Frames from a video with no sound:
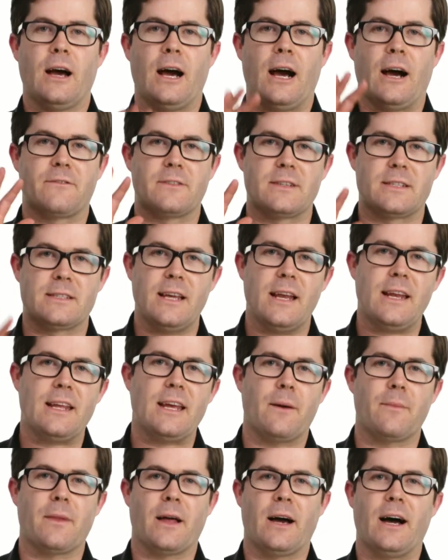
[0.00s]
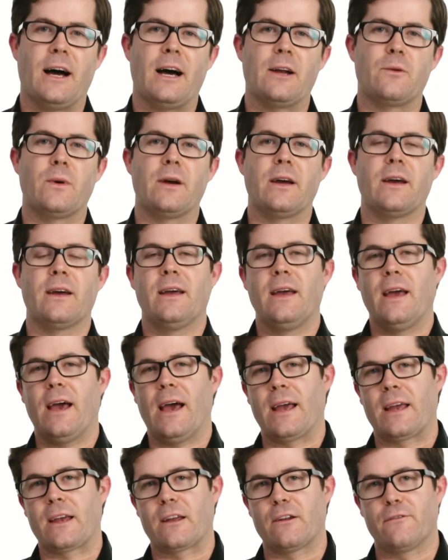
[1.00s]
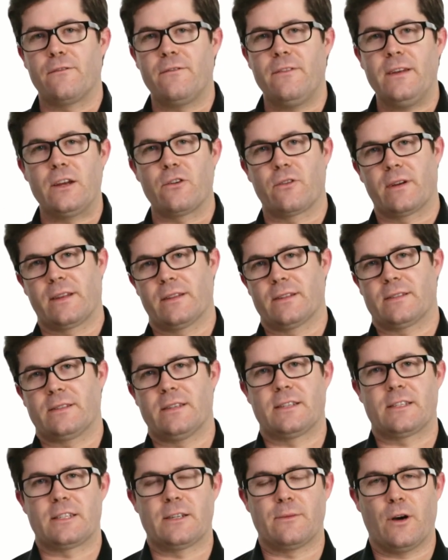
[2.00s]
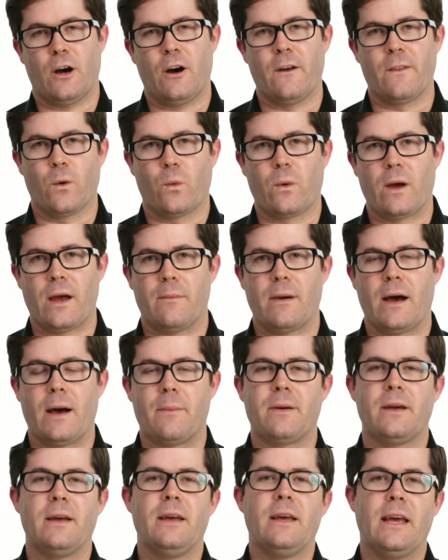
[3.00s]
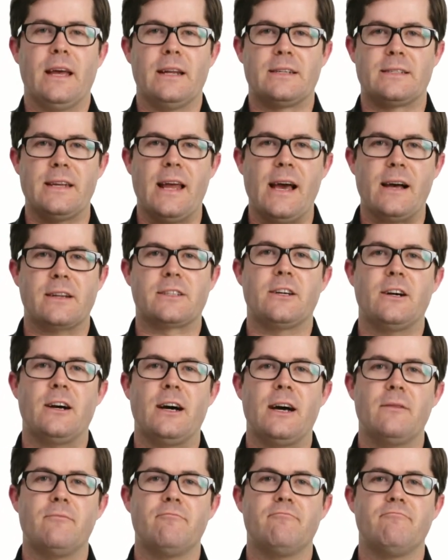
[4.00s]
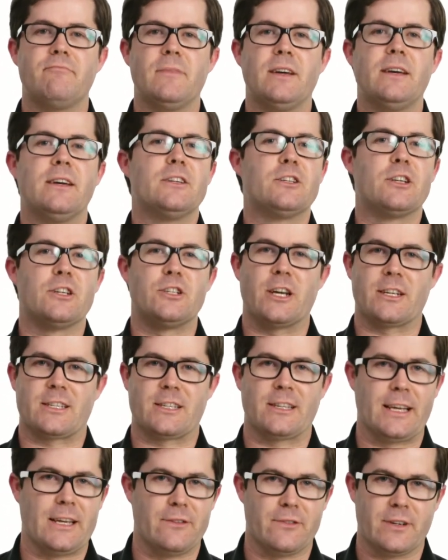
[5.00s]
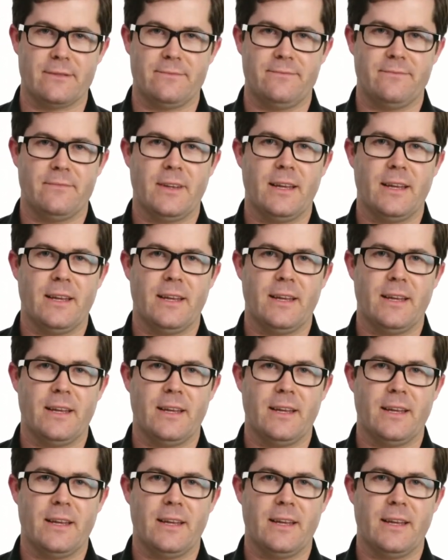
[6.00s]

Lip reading: After setting up the hardware and configuring the system on the web app, it's now time to just leave it.